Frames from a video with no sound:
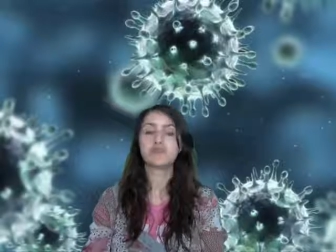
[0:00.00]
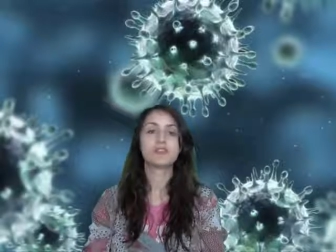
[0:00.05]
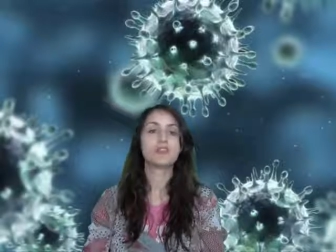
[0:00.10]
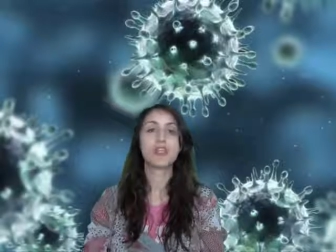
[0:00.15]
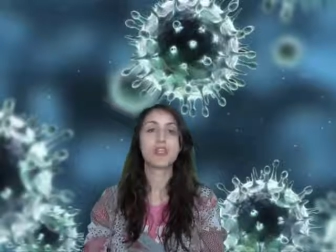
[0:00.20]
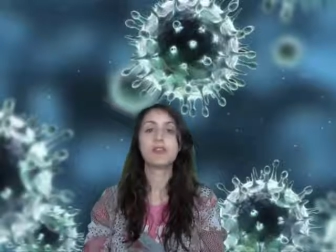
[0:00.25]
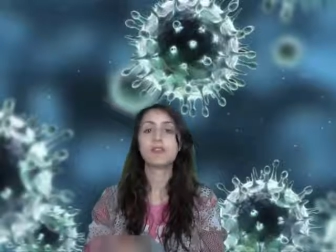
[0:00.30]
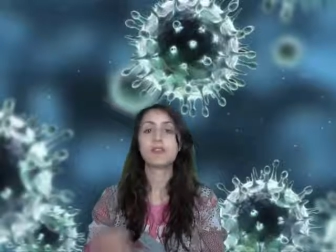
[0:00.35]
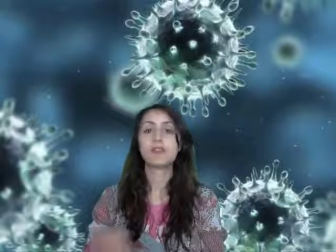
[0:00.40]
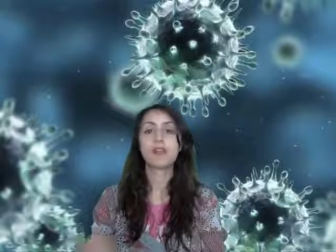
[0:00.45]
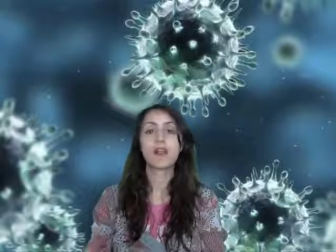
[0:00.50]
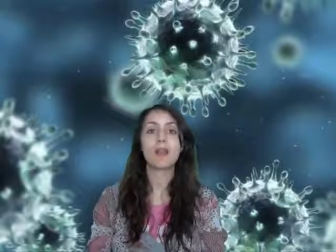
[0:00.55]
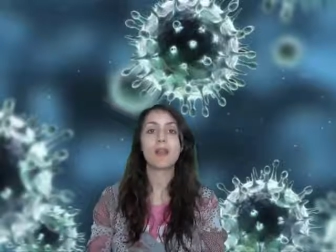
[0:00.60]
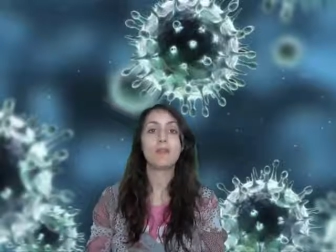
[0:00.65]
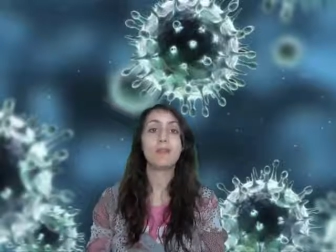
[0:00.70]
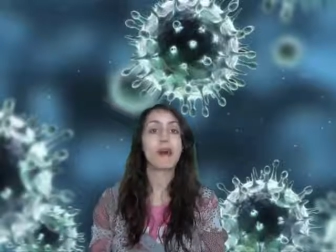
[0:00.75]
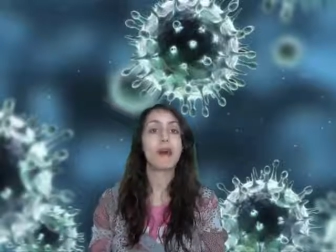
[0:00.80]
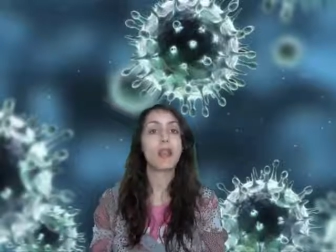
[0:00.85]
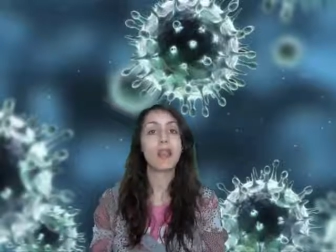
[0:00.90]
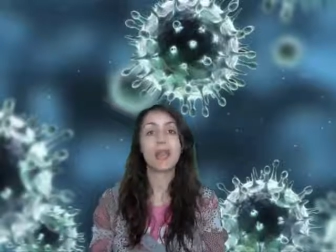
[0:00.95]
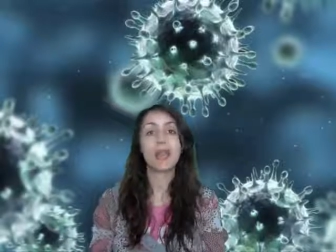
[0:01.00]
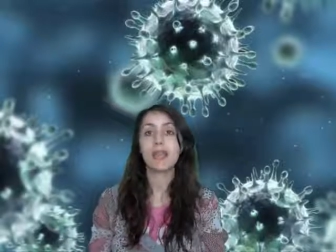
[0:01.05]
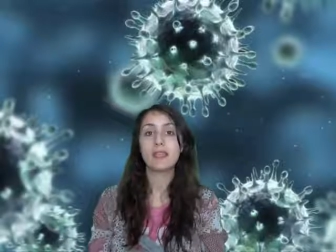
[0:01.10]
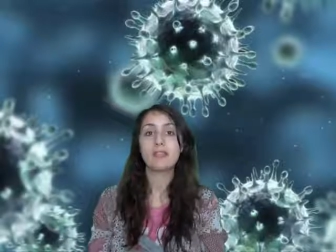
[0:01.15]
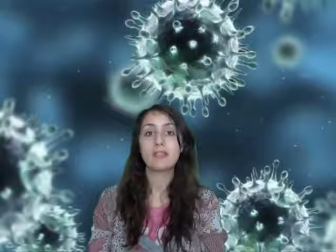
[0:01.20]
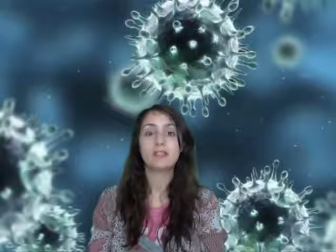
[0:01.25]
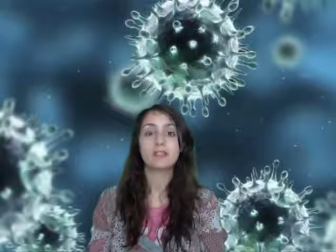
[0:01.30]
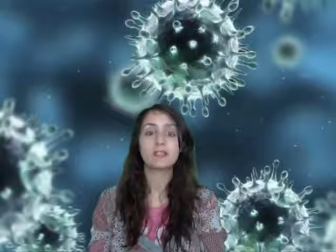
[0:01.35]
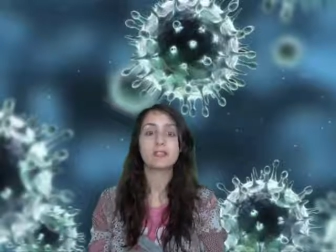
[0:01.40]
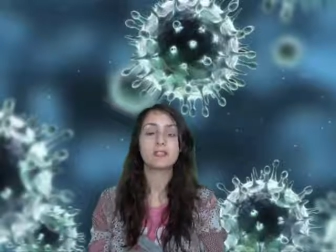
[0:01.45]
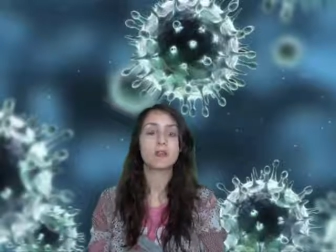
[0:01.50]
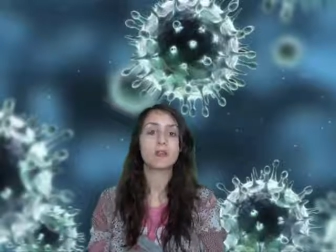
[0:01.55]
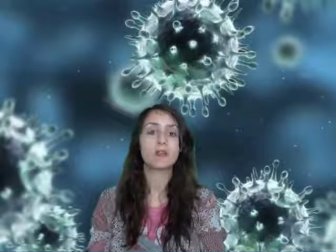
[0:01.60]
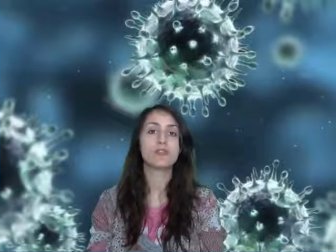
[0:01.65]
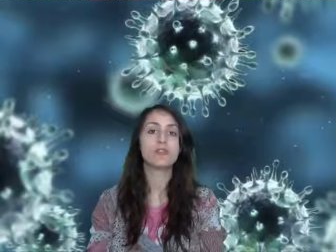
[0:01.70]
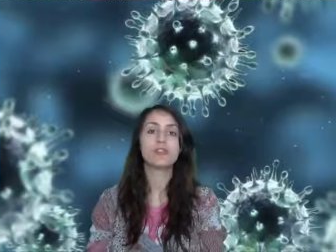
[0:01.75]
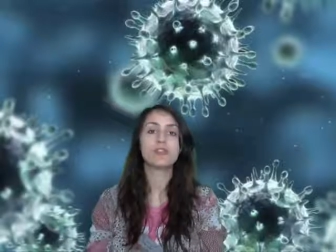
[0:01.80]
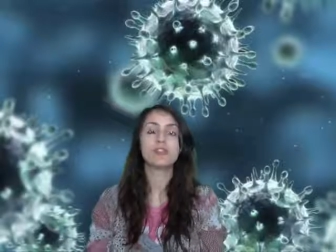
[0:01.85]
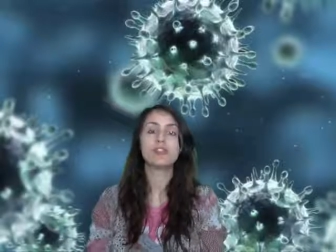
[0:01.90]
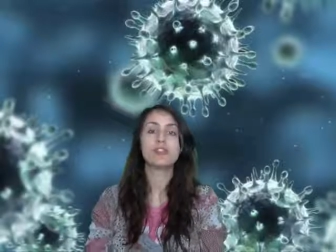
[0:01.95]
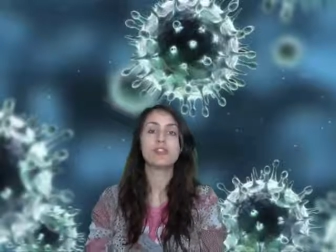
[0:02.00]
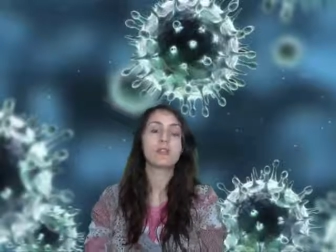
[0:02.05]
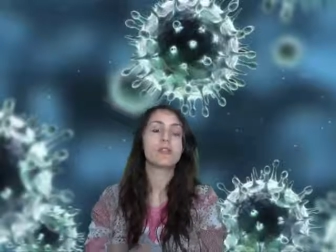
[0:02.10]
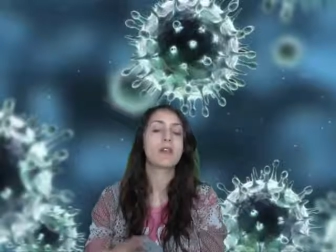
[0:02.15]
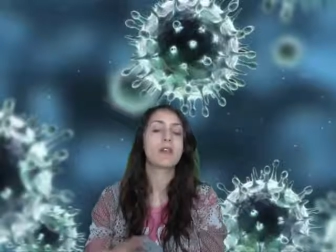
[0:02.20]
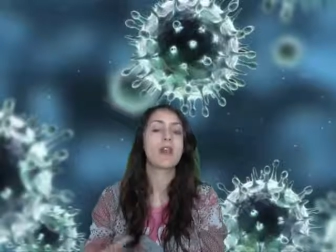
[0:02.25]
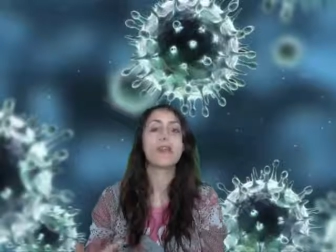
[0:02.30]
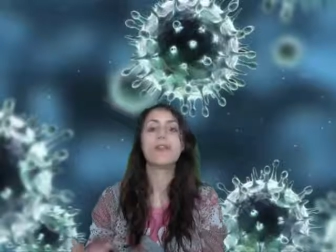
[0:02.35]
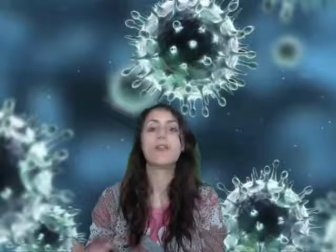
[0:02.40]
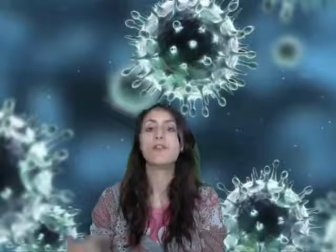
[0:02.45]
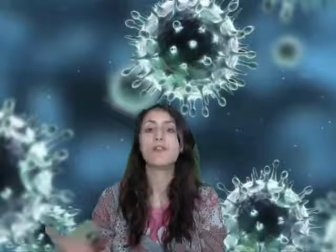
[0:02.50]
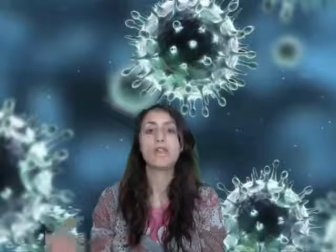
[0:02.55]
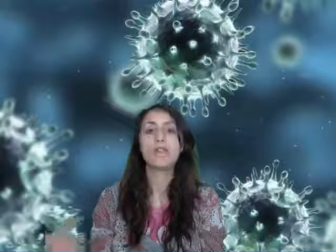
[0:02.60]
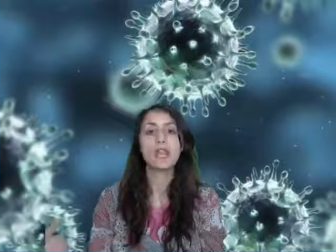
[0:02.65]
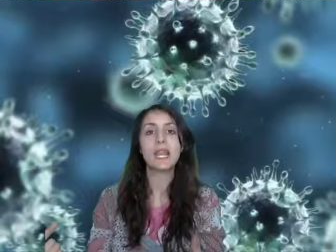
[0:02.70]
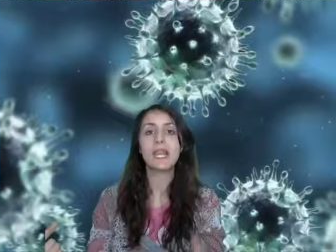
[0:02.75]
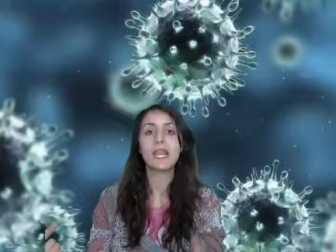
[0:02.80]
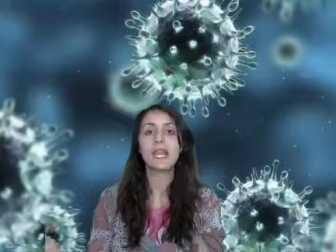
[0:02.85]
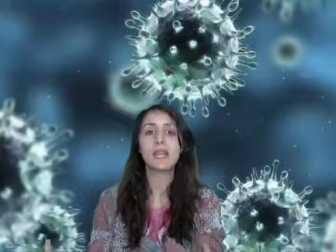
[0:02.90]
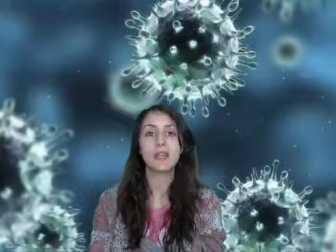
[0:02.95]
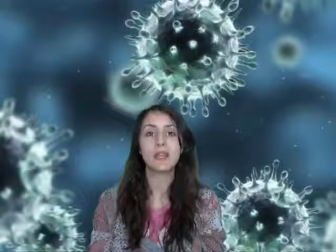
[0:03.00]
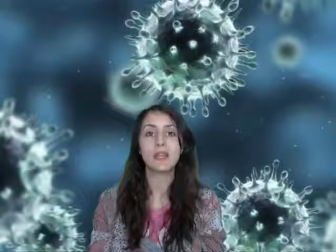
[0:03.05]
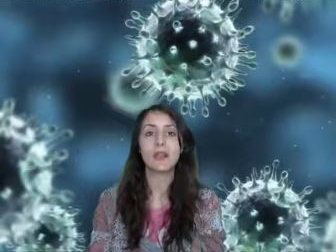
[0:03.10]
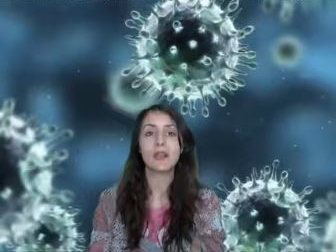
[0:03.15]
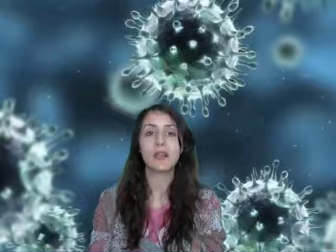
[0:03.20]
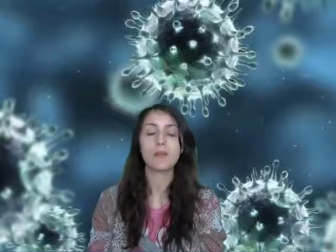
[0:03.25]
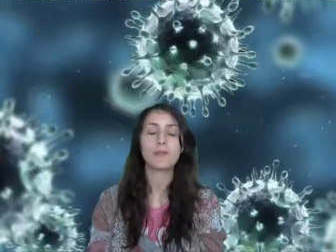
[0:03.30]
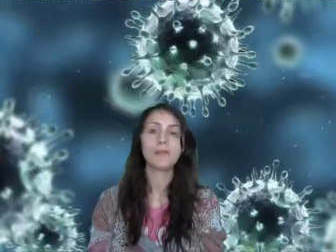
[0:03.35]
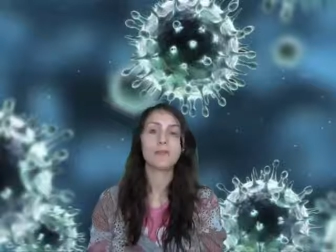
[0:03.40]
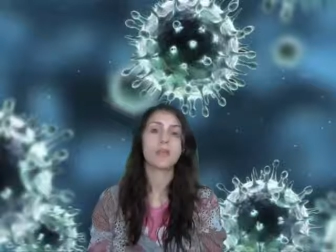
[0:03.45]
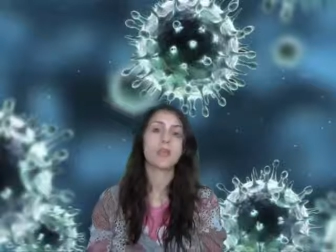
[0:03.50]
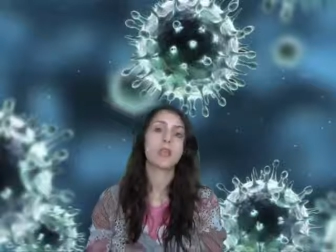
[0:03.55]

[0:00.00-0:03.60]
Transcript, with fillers: general malaise, so general feeling ill,